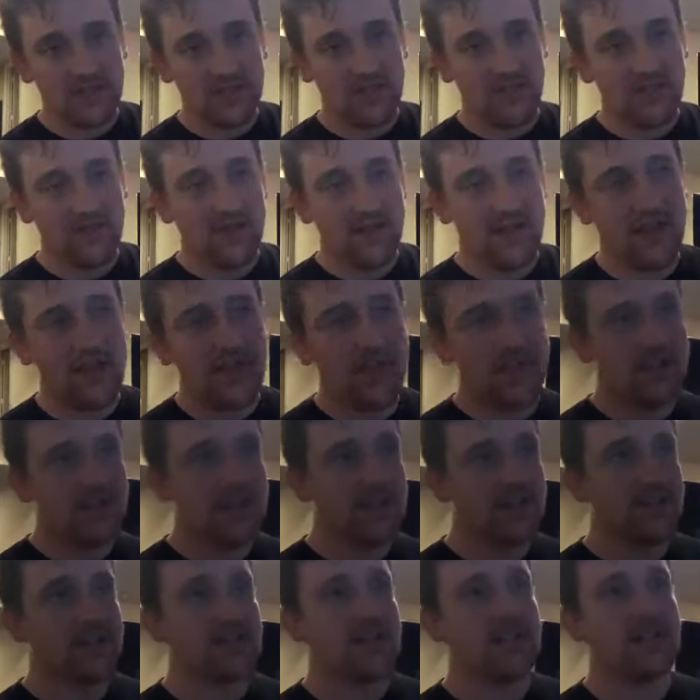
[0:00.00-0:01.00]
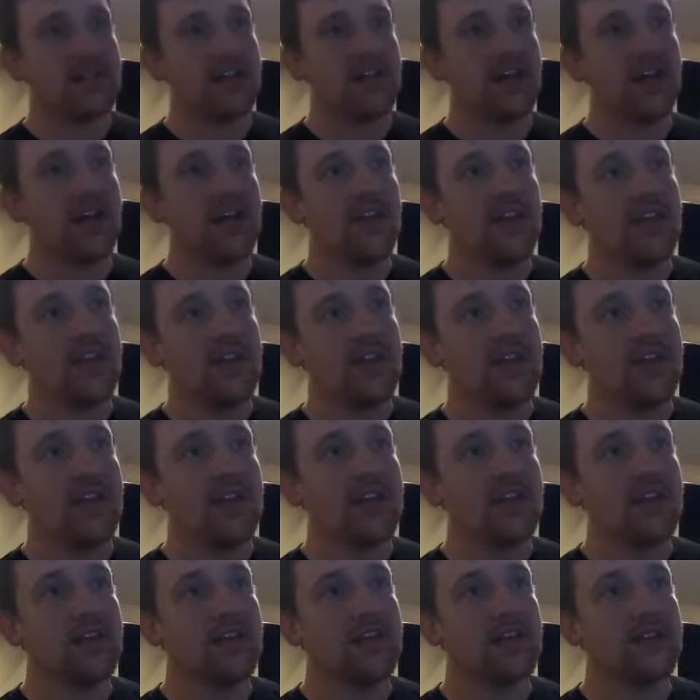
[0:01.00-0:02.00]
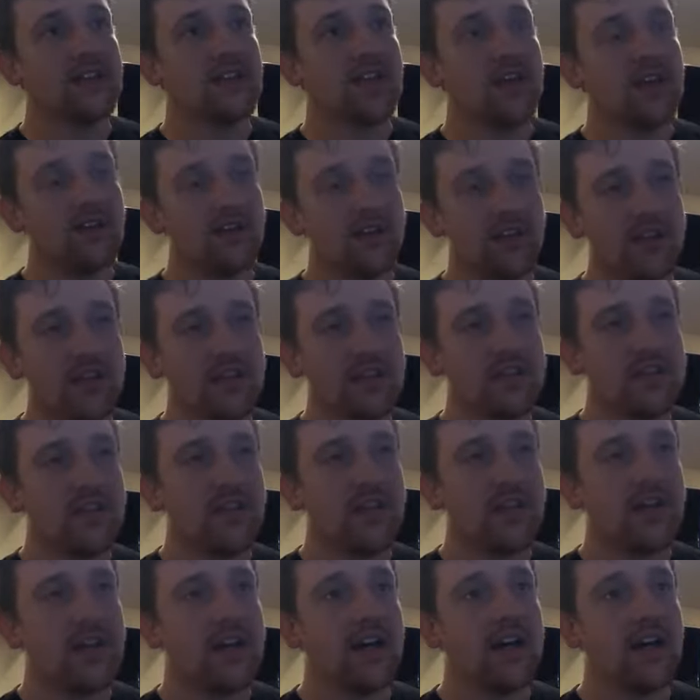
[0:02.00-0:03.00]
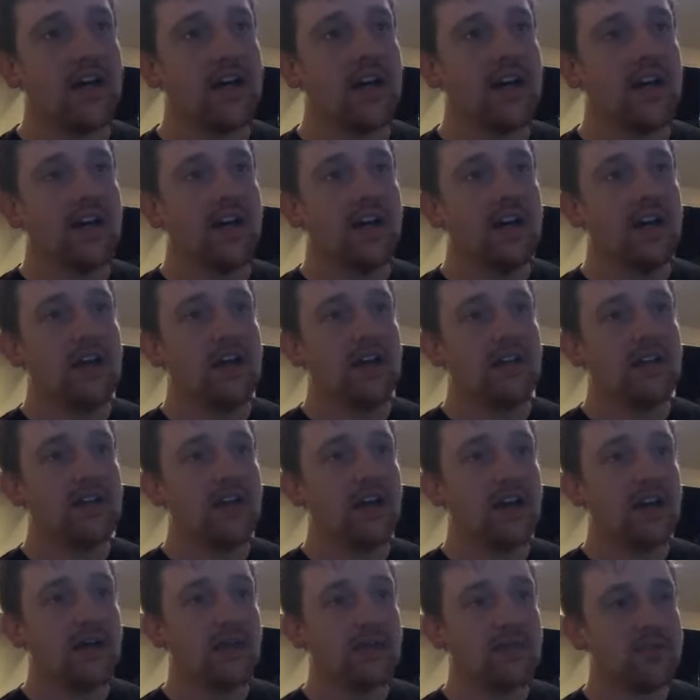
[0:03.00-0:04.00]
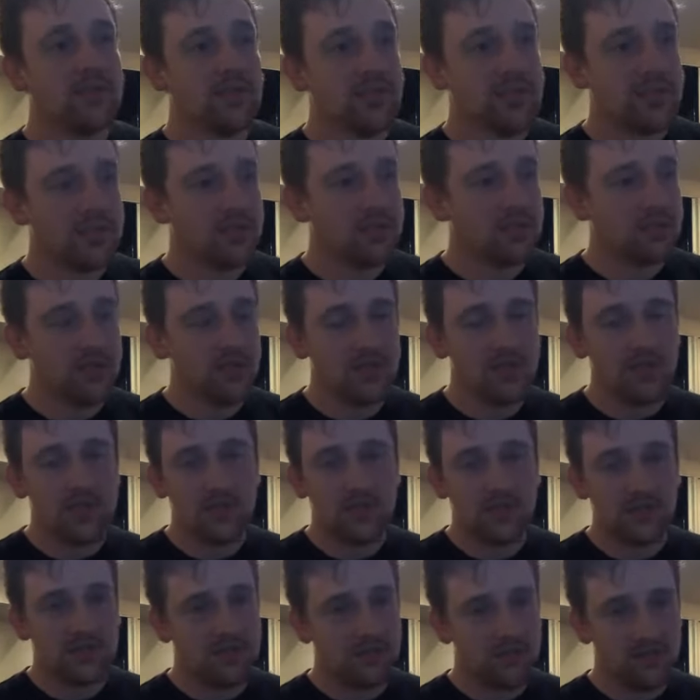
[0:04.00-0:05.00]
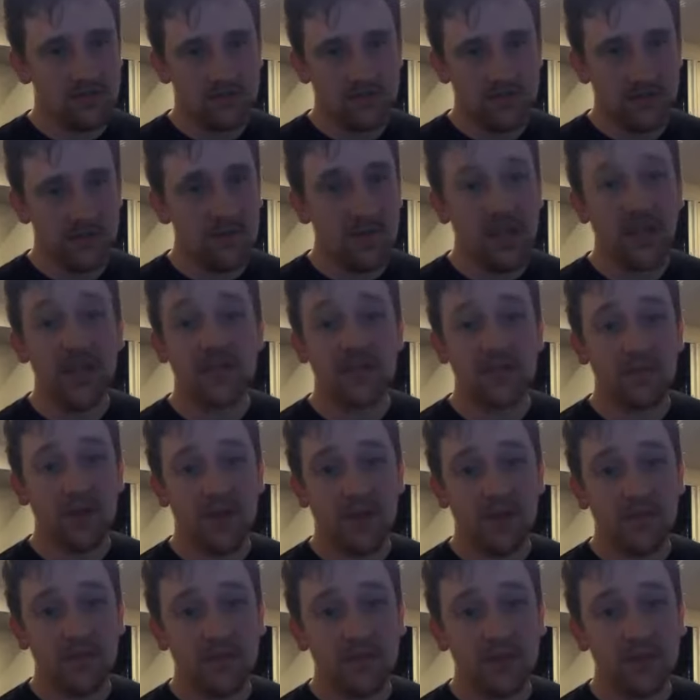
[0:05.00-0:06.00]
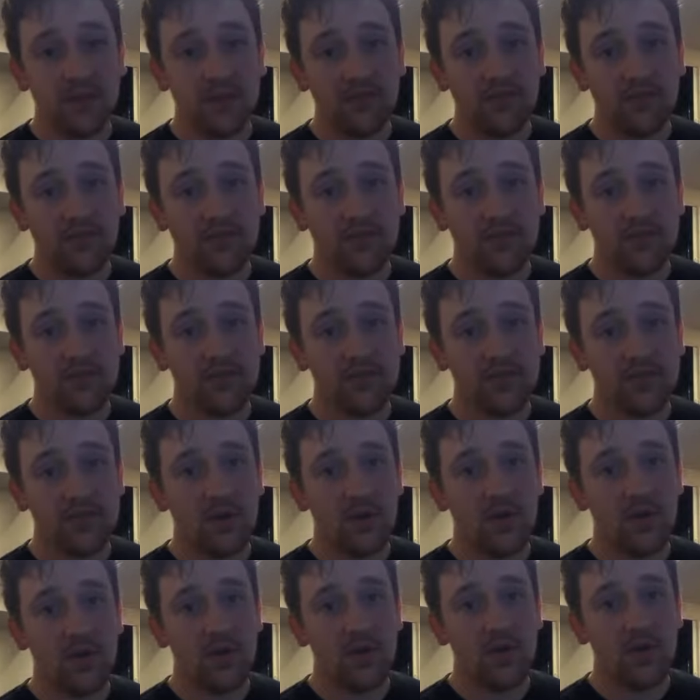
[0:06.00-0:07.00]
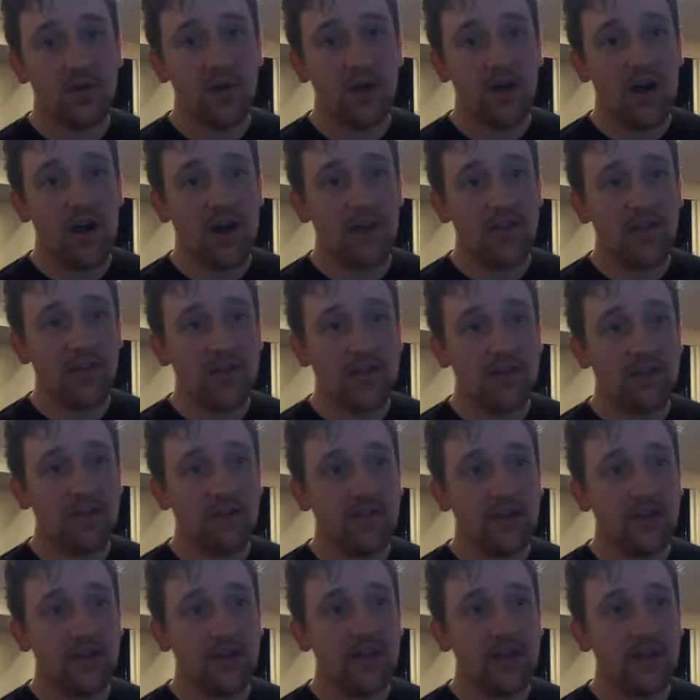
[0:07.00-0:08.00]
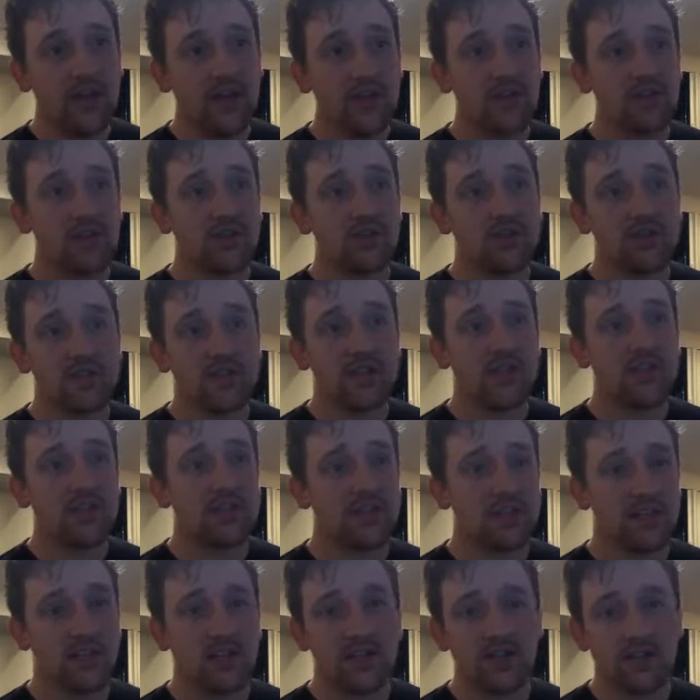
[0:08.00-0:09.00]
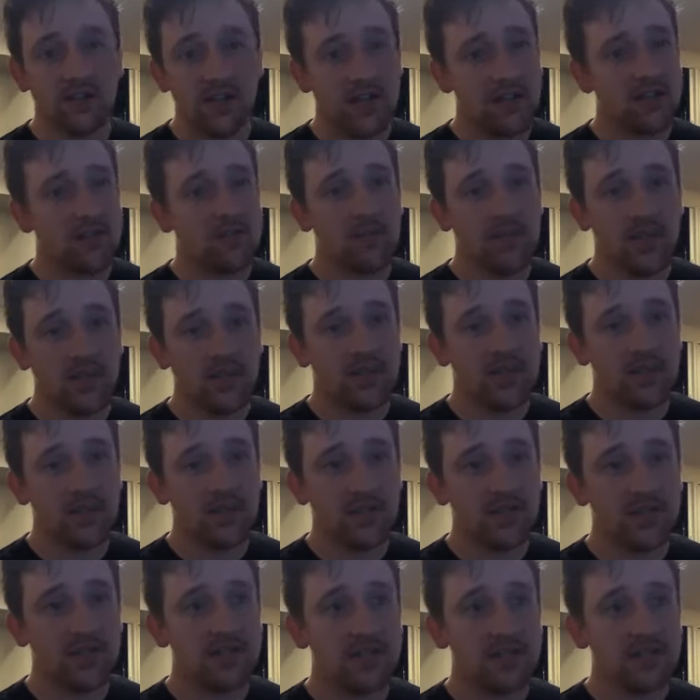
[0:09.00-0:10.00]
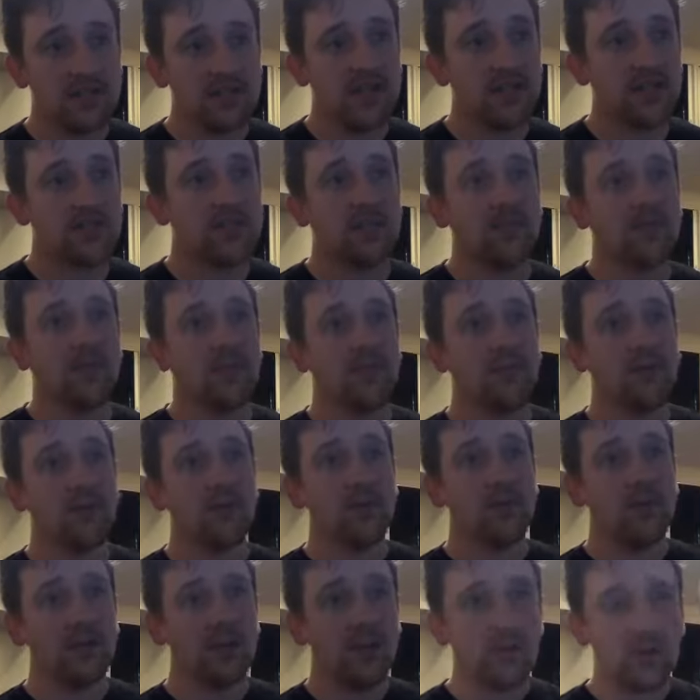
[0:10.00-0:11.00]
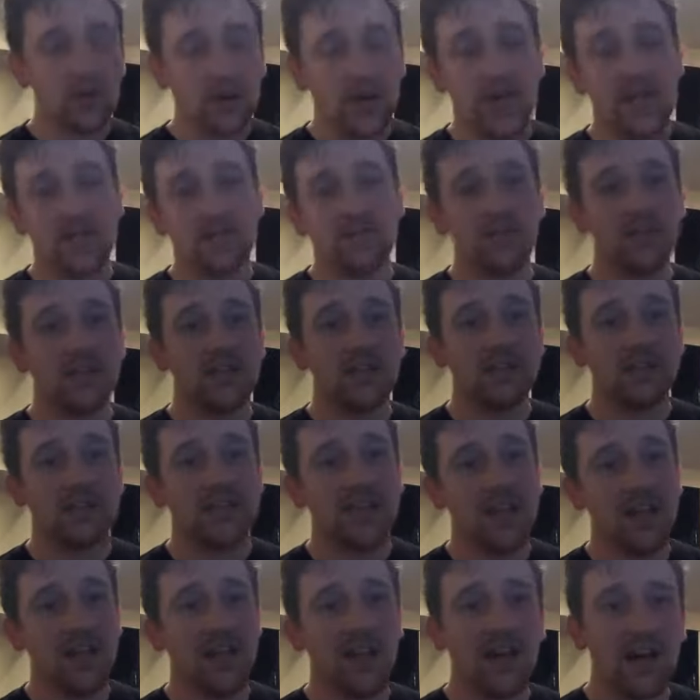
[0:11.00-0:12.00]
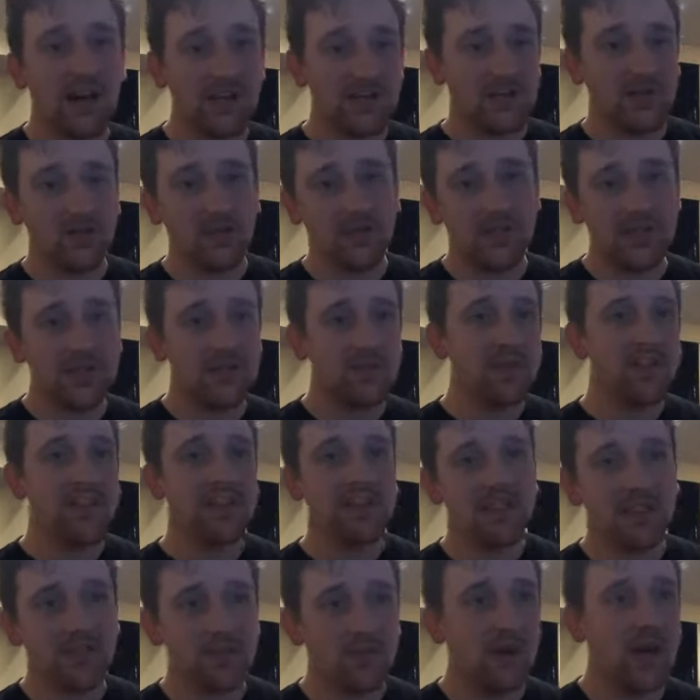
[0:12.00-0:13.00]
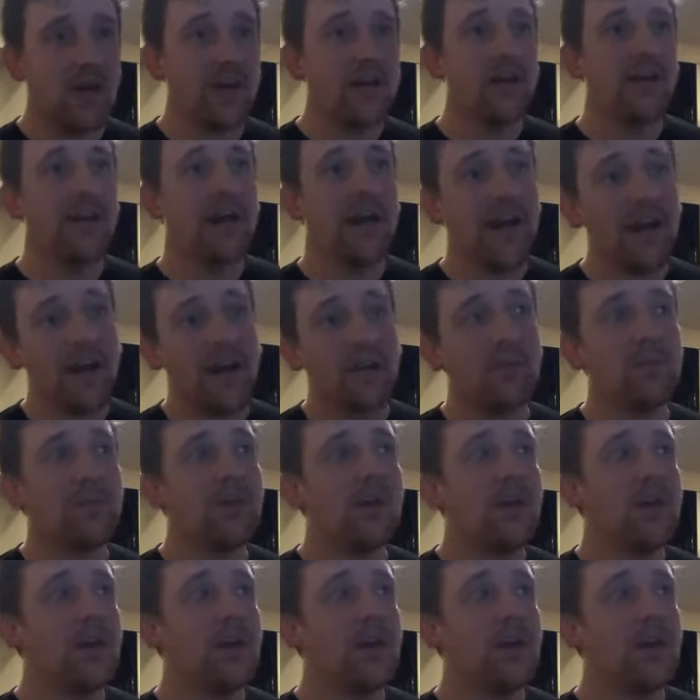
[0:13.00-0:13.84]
off that is i think it is obvious that um, jesus was amazed by unbelief so I think the very nature of sin itself doesn't make sense. It's not something that we can grasp because it's not logical. It doesn't make sense. Why did Adam